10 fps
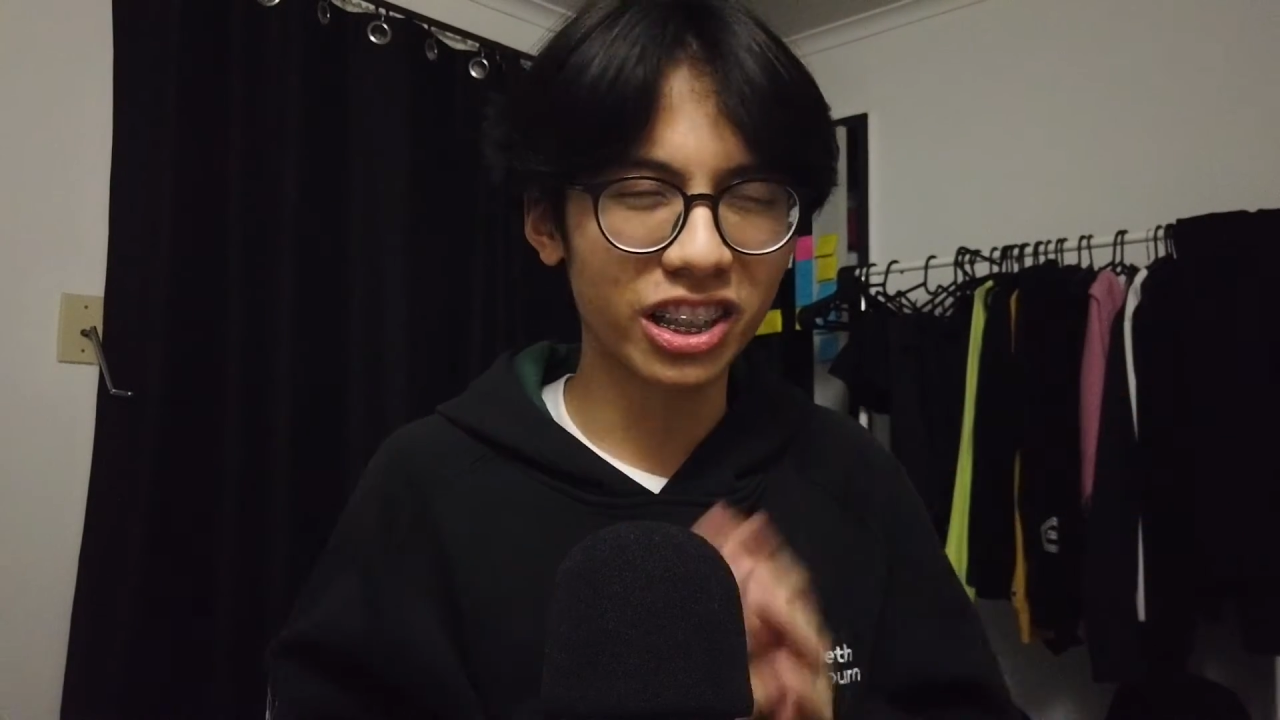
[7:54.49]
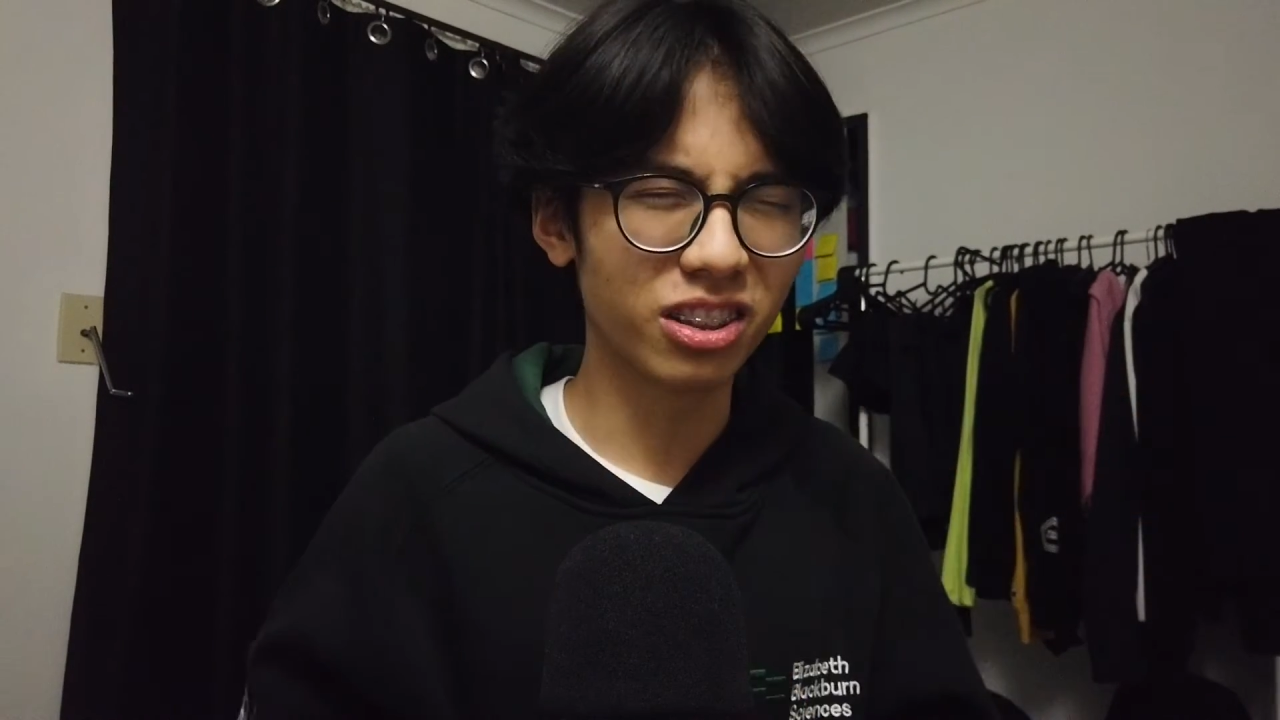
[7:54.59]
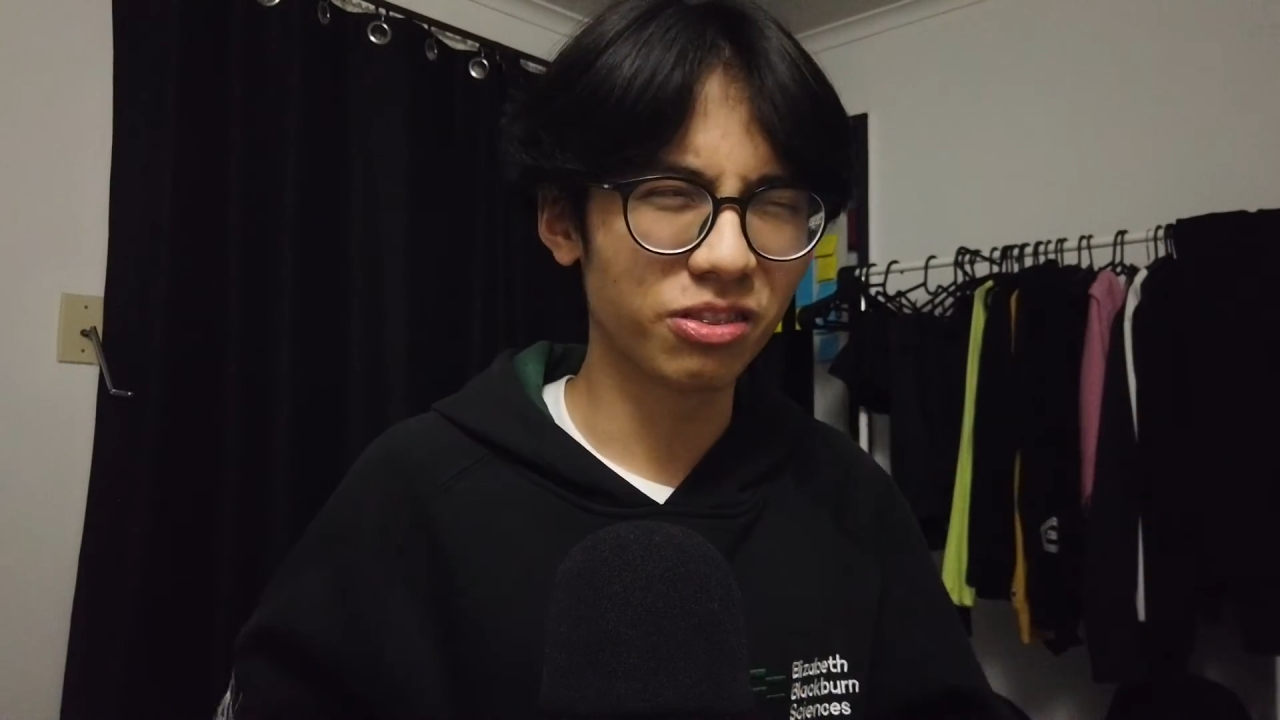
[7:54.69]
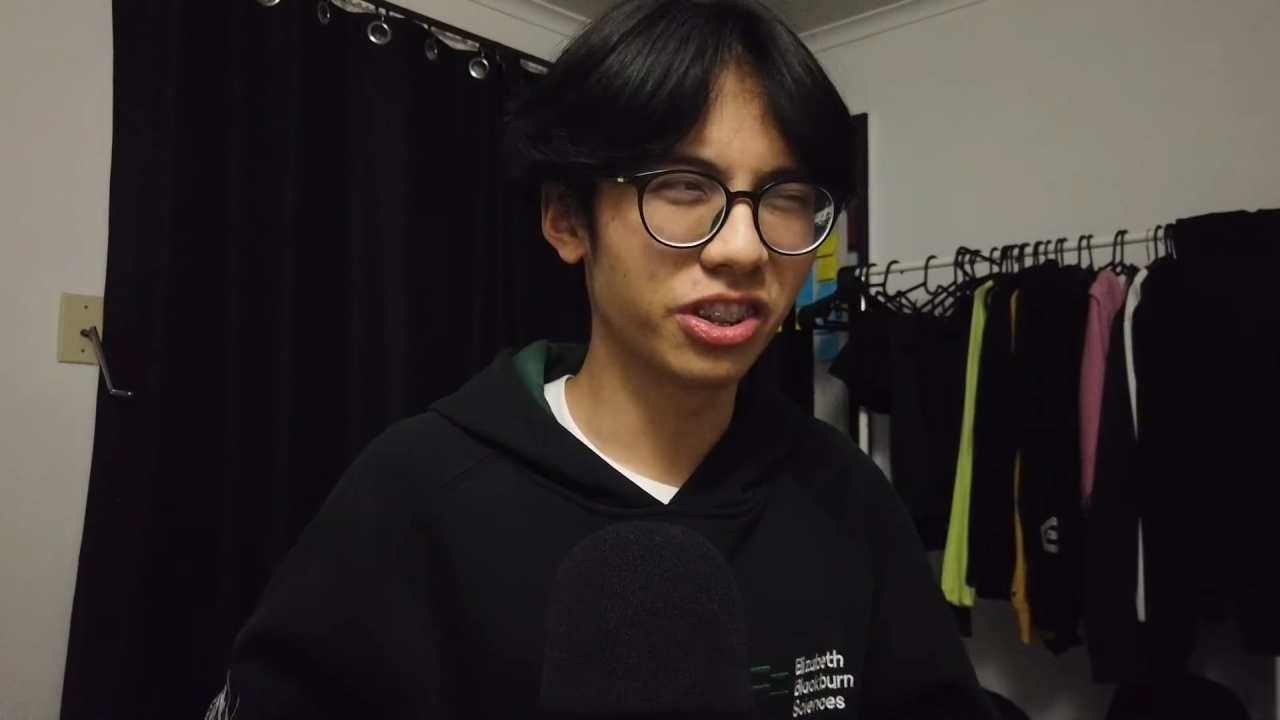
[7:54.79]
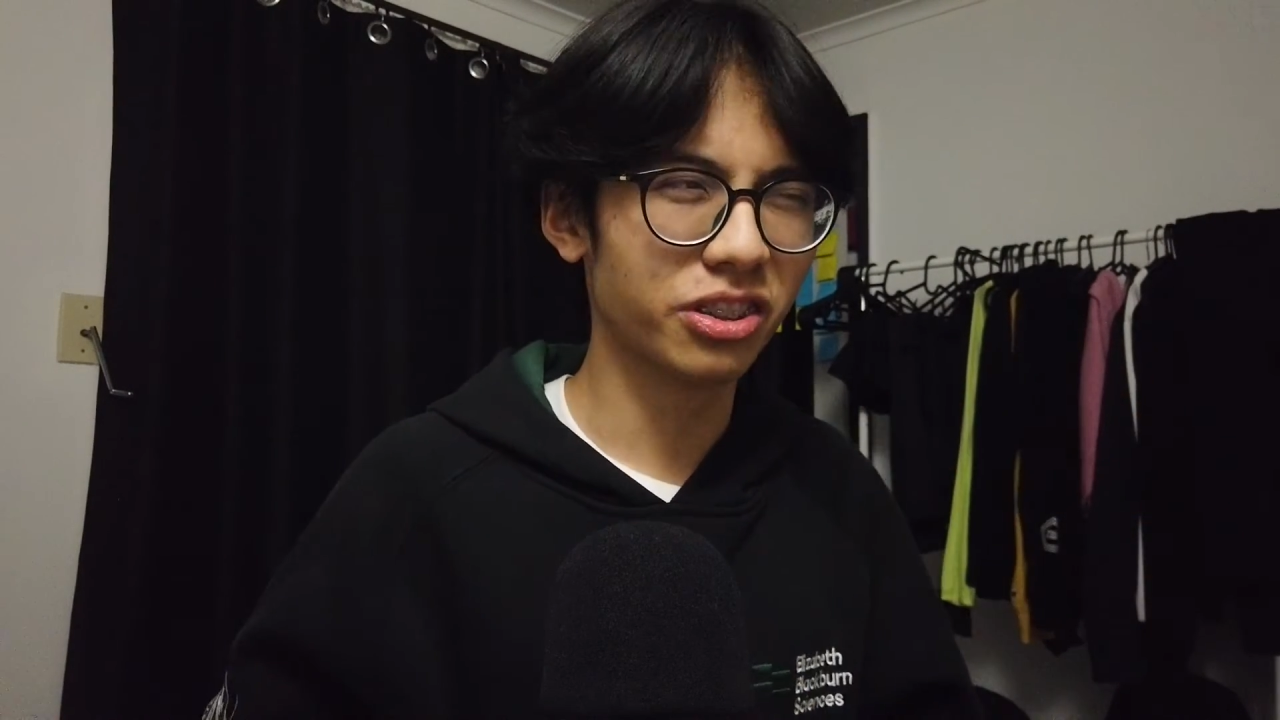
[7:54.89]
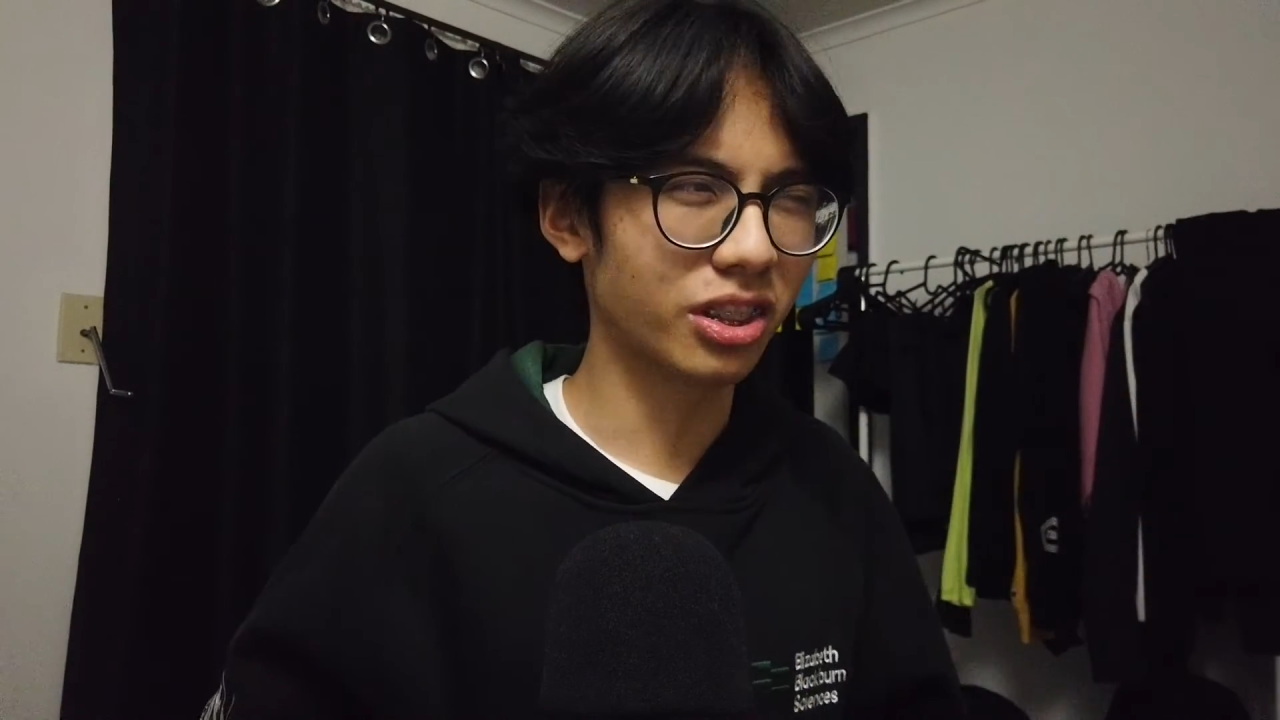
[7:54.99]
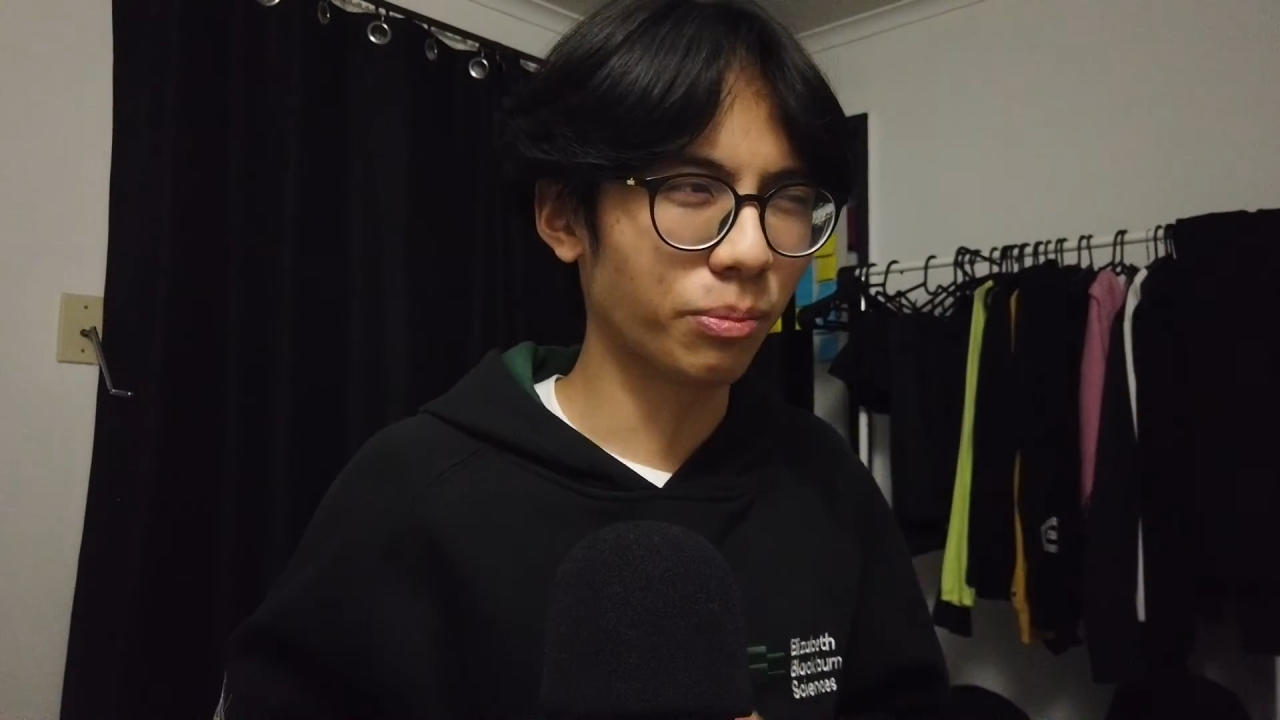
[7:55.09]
the interviews.